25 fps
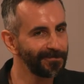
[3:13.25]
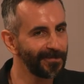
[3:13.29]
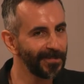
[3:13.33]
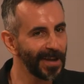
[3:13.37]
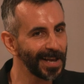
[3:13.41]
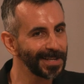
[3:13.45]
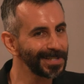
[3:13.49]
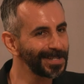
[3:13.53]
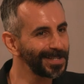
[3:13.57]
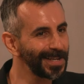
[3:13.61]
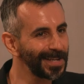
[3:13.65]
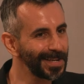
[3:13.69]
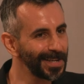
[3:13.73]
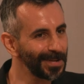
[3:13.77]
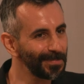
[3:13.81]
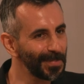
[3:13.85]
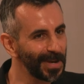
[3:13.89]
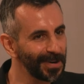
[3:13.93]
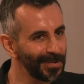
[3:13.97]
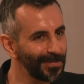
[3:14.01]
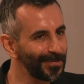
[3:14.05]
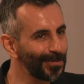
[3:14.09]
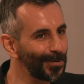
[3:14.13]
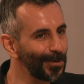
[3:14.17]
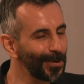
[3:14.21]
fascinating
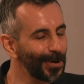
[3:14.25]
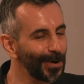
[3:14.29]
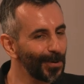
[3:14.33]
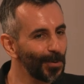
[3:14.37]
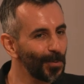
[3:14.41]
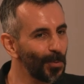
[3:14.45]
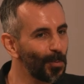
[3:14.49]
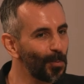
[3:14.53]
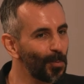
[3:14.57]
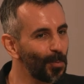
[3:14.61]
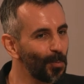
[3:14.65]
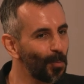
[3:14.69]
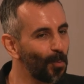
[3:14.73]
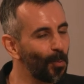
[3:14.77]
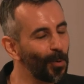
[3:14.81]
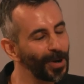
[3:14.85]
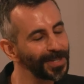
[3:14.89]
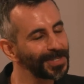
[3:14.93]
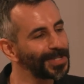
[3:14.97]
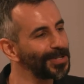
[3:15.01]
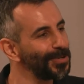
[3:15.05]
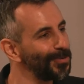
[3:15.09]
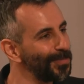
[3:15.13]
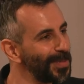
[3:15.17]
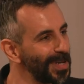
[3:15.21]
metaphor.
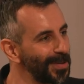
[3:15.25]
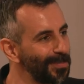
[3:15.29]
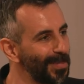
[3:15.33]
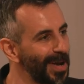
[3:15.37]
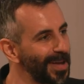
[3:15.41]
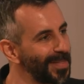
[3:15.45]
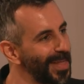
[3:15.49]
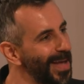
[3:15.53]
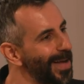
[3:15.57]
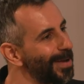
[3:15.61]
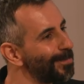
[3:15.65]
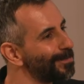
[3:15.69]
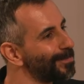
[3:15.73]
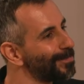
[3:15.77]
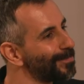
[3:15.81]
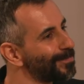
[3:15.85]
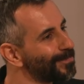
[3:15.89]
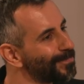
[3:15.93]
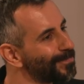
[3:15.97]
What do you mean by that?